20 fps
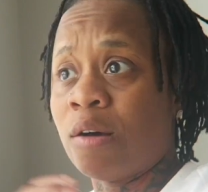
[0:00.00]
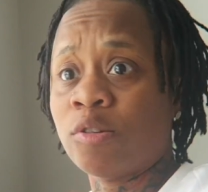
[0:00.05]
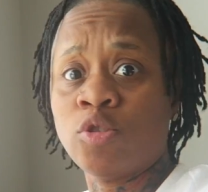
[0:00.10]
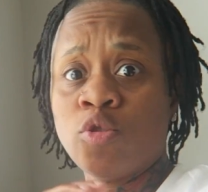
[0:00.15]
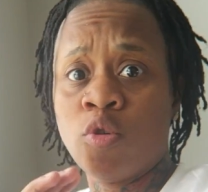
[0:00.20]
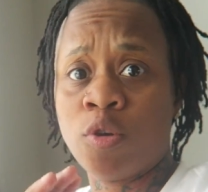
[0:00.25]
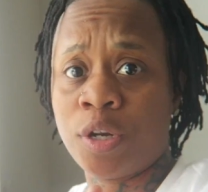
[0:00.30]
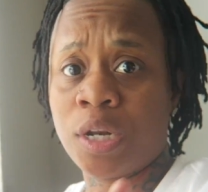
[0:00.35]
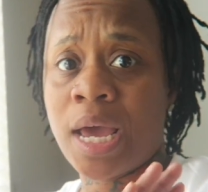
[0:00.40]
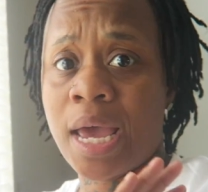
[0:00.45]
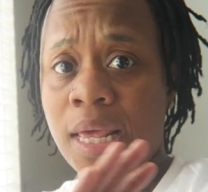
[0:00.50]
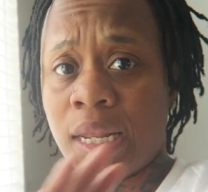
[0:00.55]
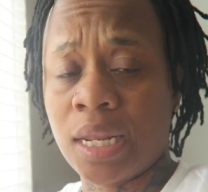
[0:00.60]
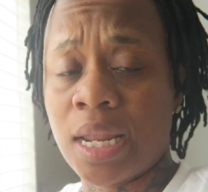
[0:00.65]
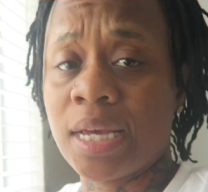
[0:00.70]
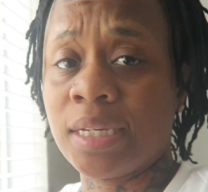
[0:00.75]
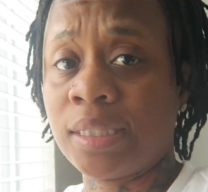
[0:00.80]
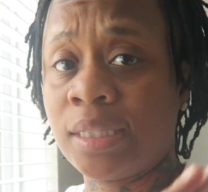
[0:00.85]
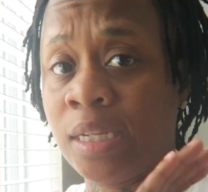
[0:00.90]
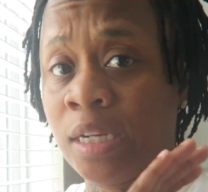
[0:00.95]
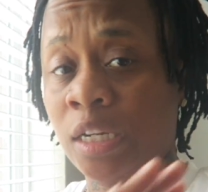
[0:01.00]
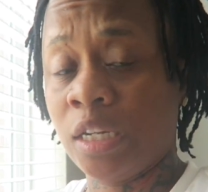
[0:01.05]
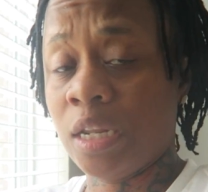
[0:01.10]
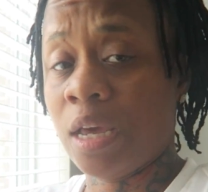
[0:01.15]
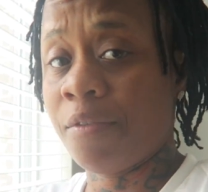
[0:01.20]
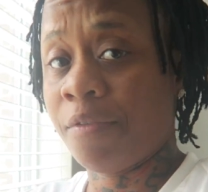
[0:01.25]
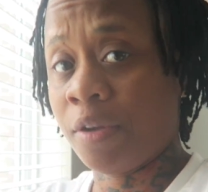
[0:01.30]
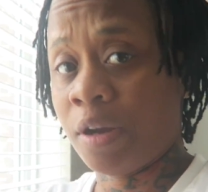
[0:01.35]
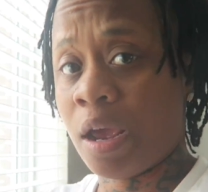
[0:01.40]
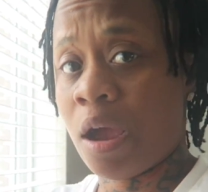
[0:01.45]
I was doing nothing less than
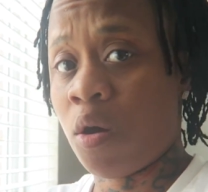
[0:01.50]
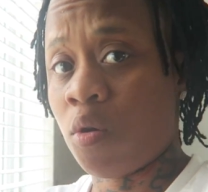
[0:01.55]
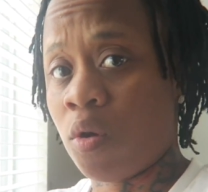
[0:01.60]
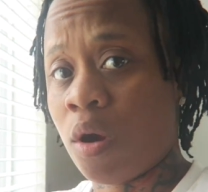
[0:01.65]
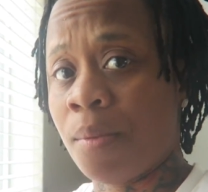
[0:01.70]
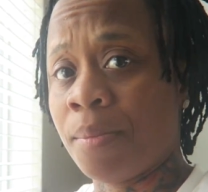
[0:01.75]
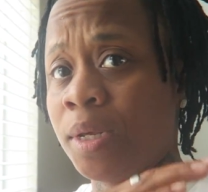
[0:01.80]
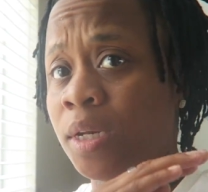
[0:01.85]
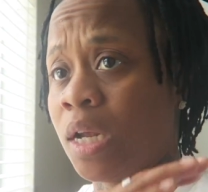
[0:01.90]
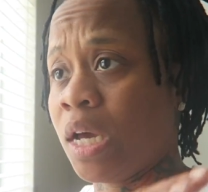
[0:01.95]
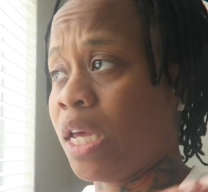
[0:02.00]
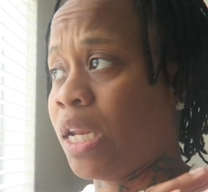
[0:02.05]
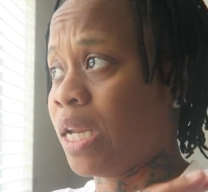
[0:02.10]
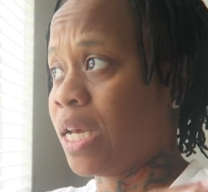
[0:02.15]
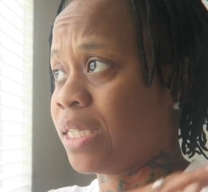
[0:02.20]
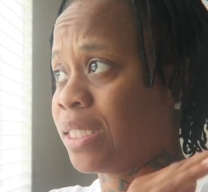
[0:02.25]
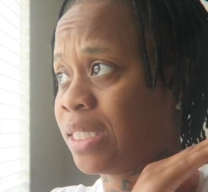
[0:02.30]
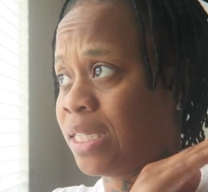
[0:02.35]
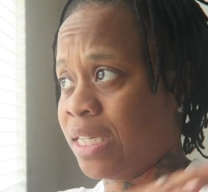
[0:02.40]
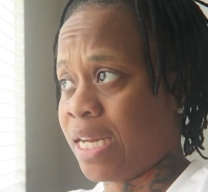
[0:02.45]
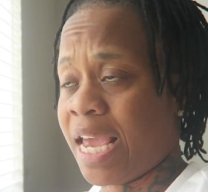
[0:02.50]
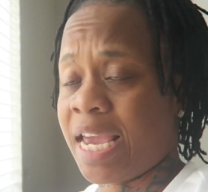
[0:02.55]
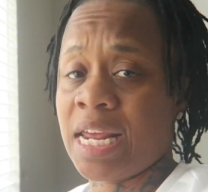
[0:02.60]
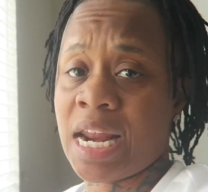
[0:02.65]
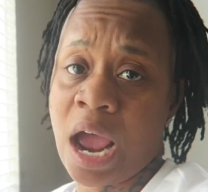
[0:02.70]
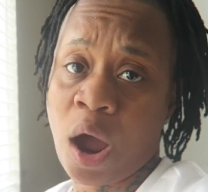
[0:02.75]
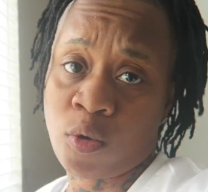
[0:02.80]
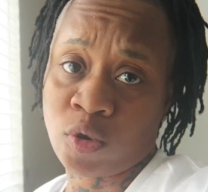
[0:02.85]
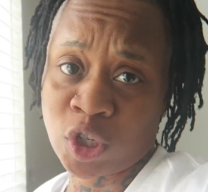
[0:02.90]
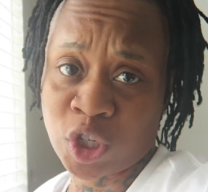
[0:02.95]
nothing less than
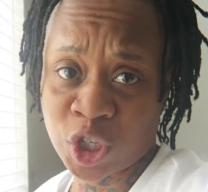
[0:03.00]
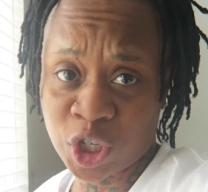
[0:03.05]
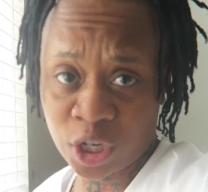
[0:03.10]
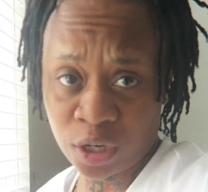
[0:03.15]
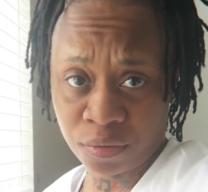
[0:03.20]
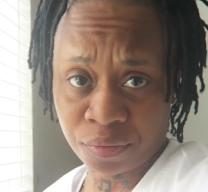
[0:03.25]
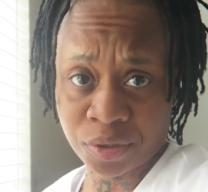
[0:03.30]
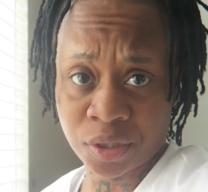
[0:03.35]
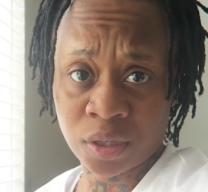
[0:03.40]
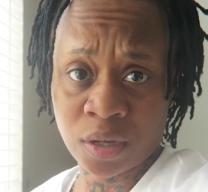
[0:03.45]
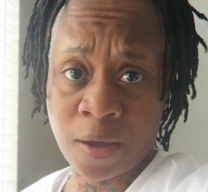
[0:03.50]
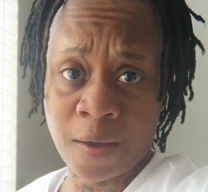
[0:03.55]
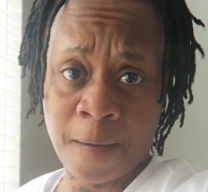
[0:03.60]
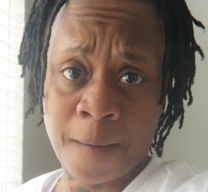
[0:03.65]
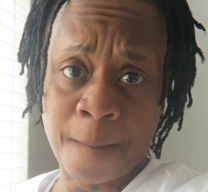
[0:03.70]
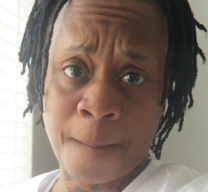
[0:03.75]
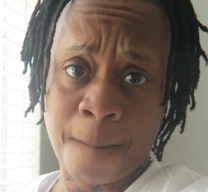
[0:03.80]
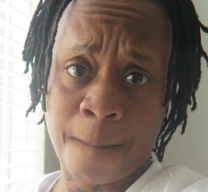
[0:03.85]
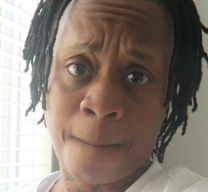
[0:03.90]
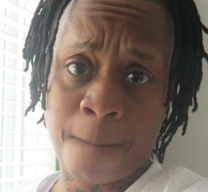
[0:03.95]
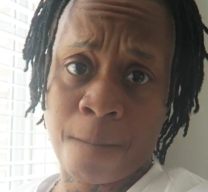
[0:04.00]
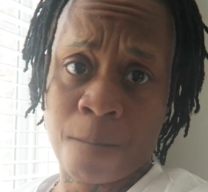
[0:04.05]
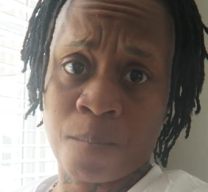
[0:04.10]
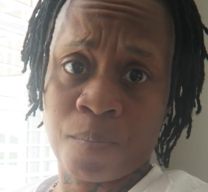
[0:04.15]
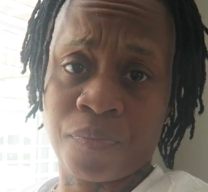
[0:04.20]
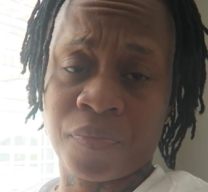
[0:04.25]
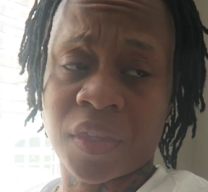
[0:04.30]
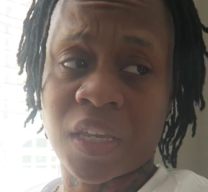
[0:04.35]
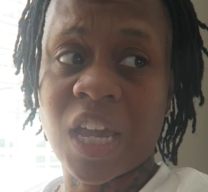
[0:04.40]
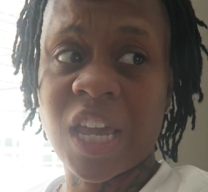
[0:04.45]
8-hour shifts.
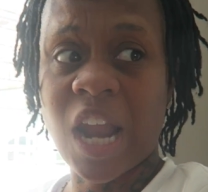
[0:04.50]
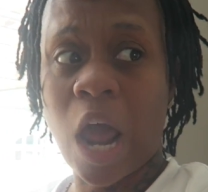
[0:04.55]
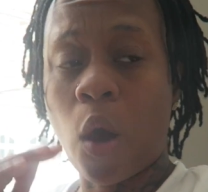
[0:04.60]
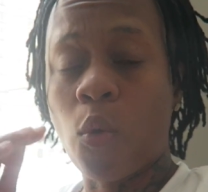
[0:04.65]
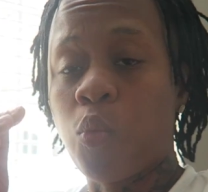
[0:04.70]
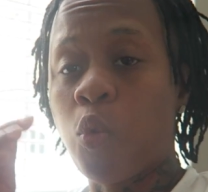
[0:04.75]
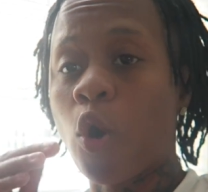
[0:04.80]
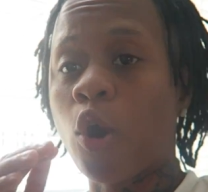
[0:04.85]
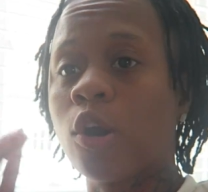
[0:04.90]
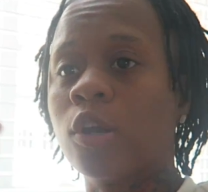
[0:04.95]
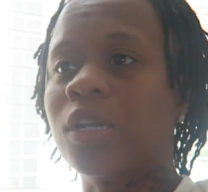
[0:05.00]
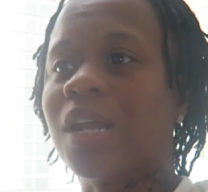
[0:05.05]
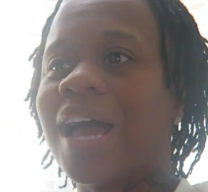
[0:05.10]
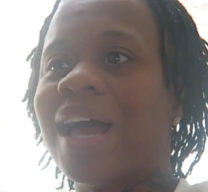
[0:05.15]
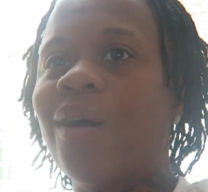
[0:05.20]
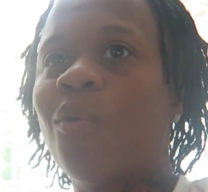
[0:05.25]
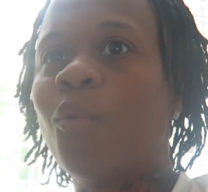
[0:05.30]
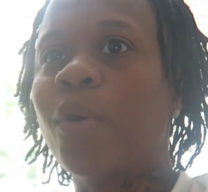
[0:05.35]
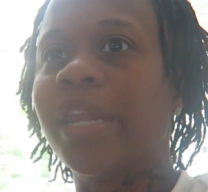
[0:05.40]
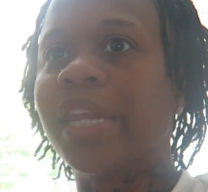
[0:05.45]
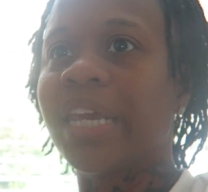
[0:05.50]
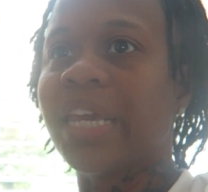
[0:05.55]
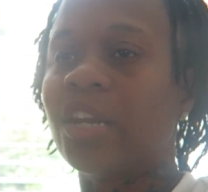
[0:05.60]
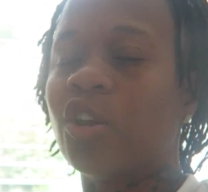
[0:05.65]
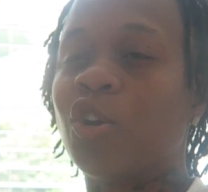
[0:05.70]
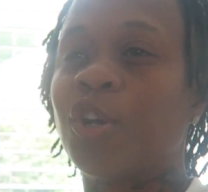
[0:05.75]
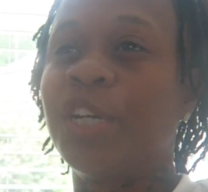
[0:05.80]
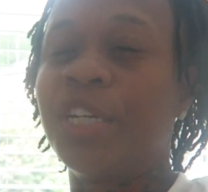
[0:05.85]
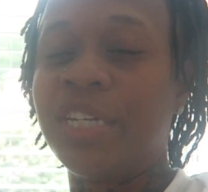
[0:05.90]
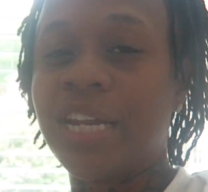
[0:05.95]
And I went in
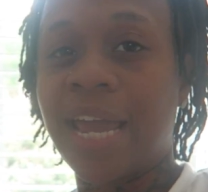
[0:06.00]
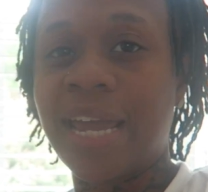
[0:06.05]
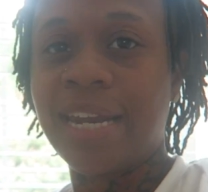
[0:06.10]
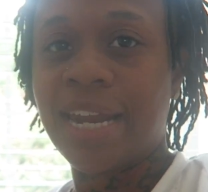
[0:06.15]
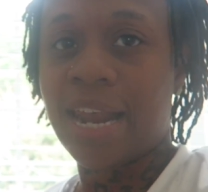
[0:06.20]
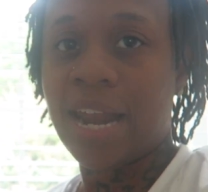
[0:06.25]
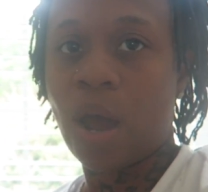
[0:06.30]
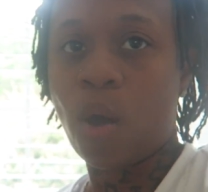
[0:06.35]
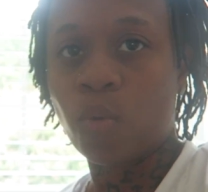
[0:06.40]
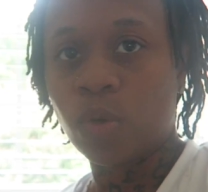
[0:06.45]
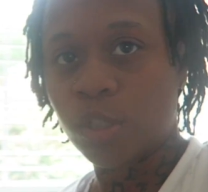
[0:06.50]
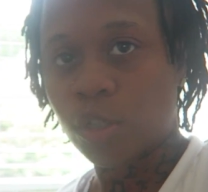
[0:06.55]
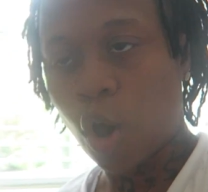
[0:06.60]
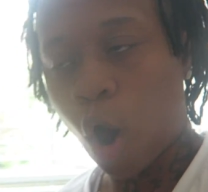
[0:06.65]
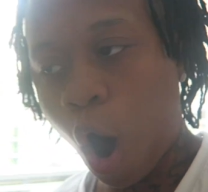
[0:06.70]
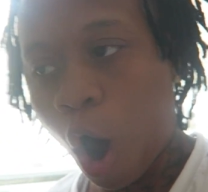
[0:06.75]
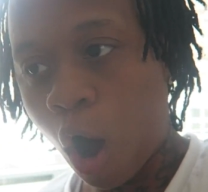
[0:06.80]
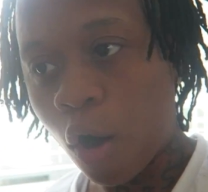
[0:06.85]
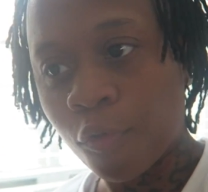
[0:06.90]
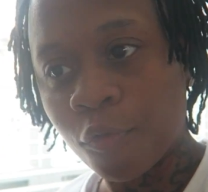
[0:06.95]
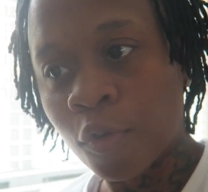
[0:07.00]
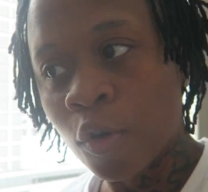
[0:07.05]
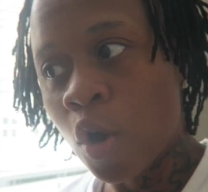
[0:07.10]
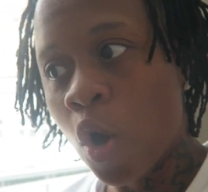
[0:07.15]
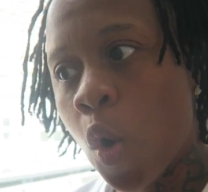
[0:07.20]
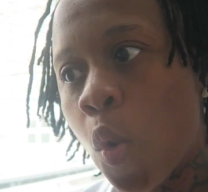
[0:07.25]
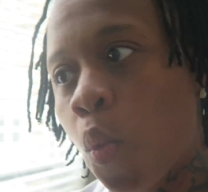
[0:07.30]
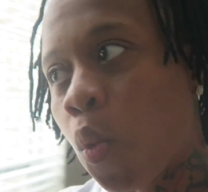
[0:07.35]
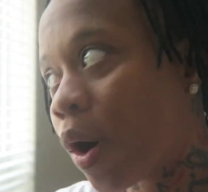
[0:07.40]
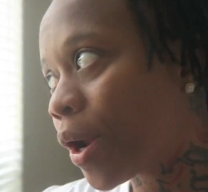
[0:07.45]
on a day that I was off.
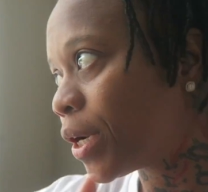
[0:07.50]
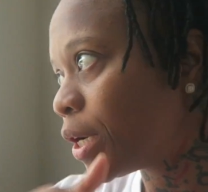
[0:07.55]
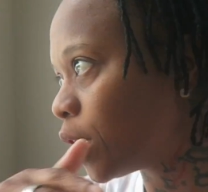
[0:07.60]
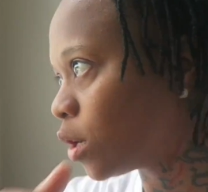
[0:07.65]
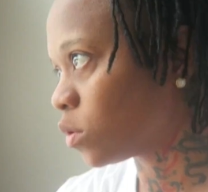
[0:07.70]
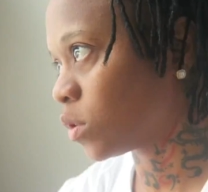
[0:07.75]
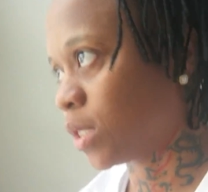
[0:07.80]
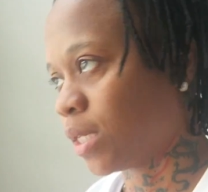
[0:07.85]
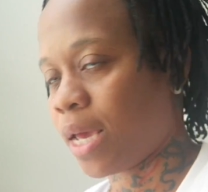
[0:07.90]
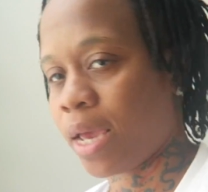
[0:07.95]
One of those